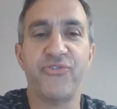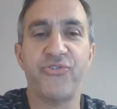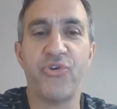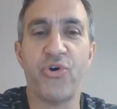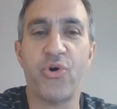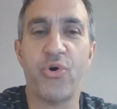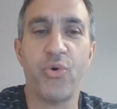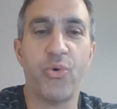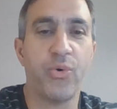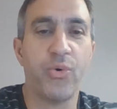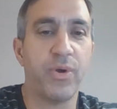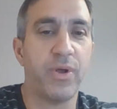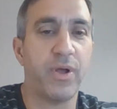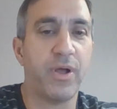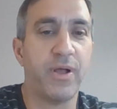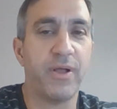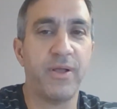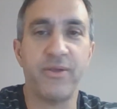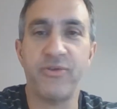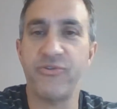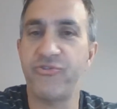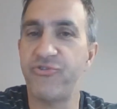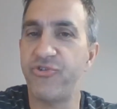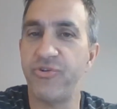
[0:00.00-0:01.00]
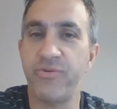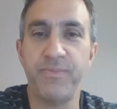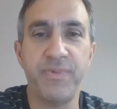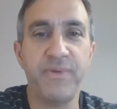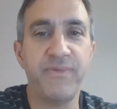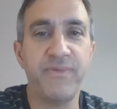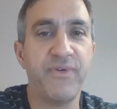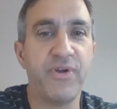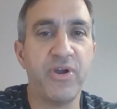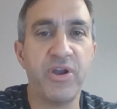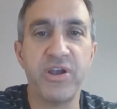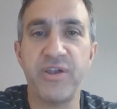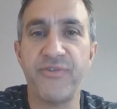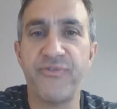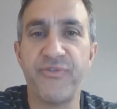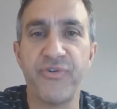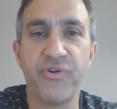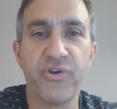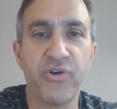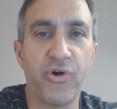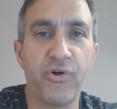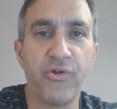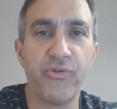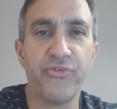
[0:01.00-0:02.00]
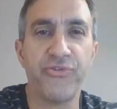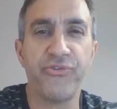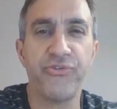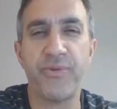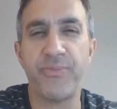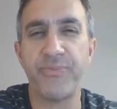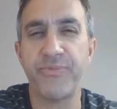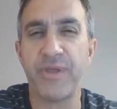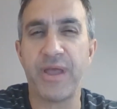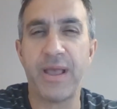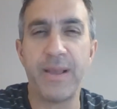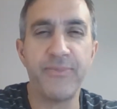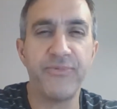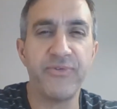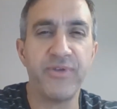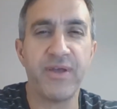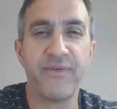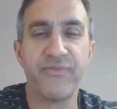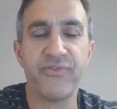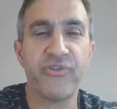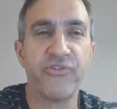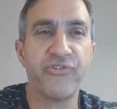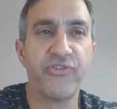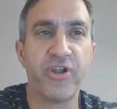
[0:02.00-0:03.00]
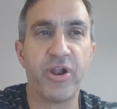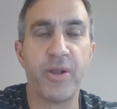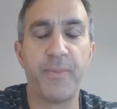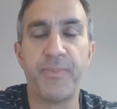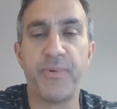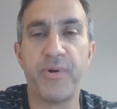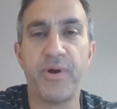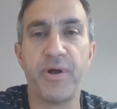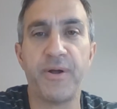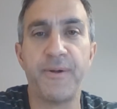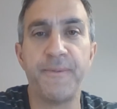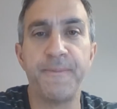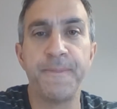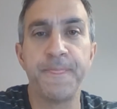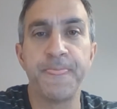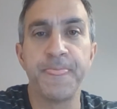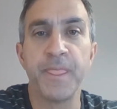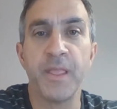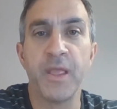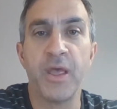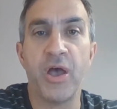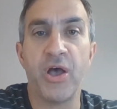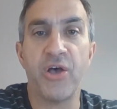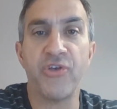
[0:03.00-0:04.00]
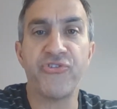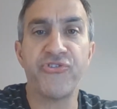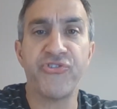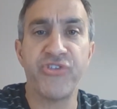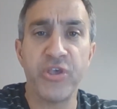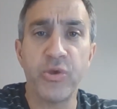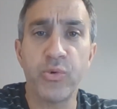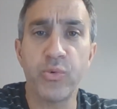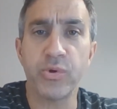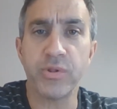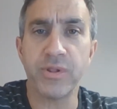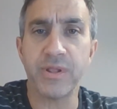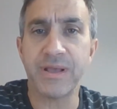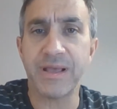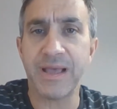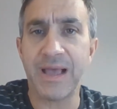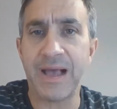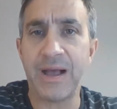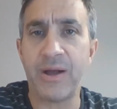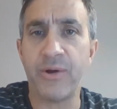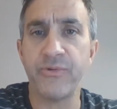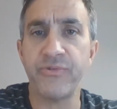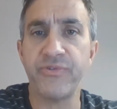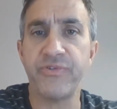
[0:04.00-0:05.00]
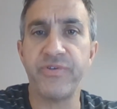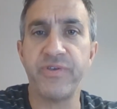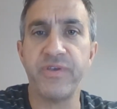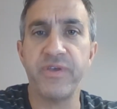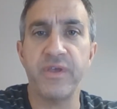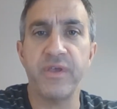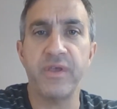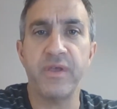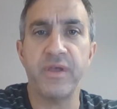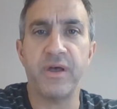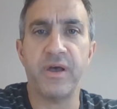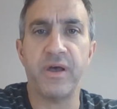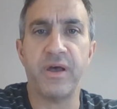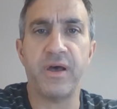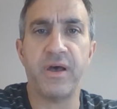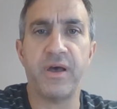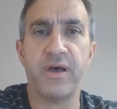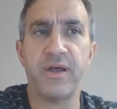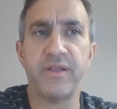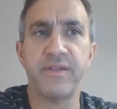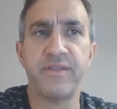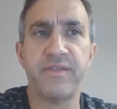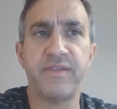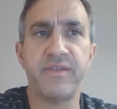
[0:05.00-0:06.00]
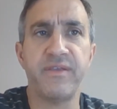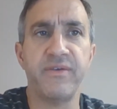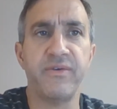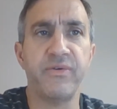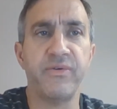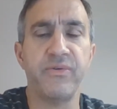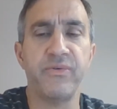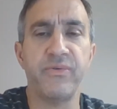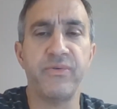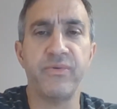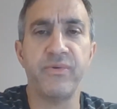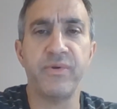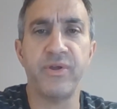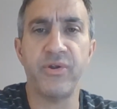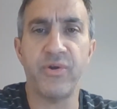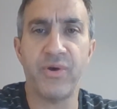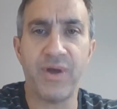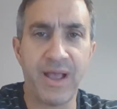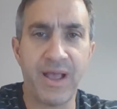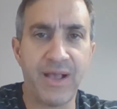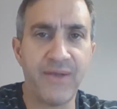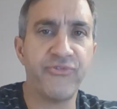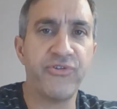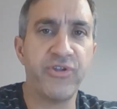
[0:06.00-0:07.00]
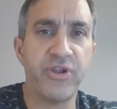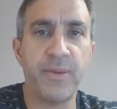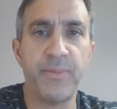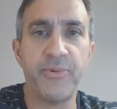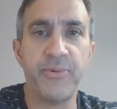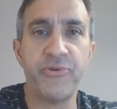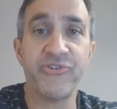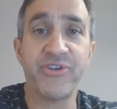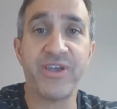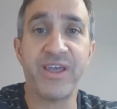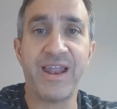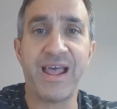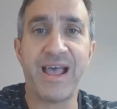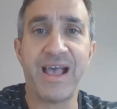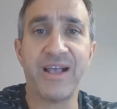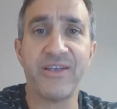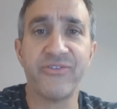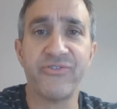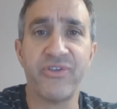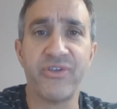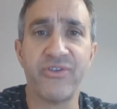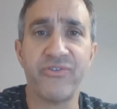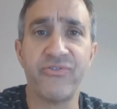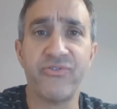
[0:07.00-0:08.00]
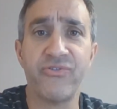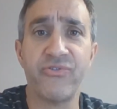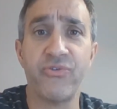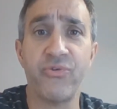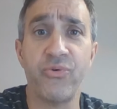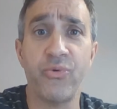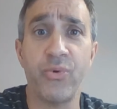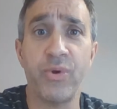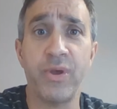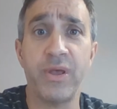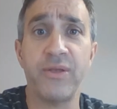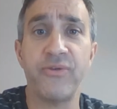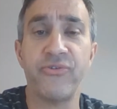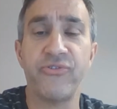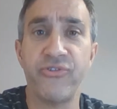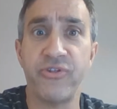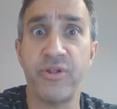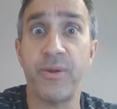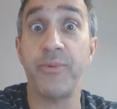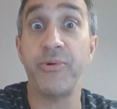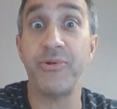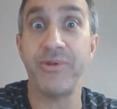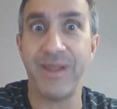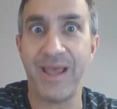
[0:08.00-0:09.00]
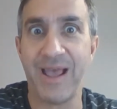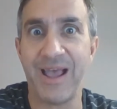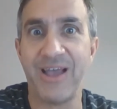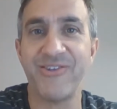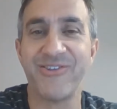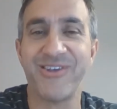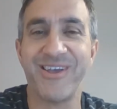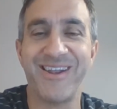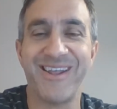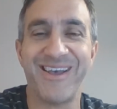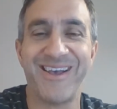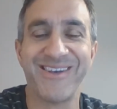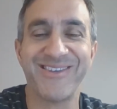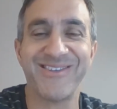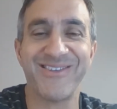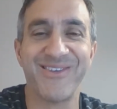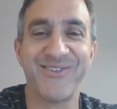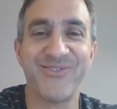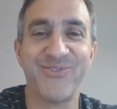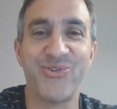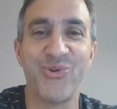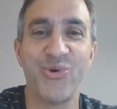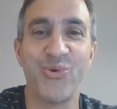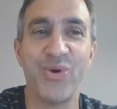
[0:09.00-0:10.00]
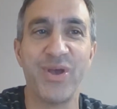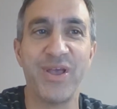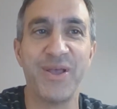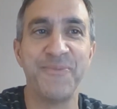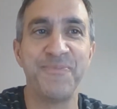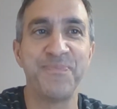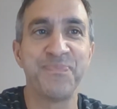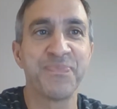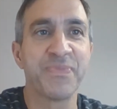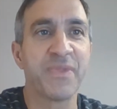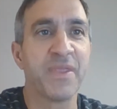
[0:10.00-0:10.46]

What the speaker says: so it shouldn't be very difficult. Sometimes you have to set up a SQL account to have CWDash get access to it. CWDash get access to it.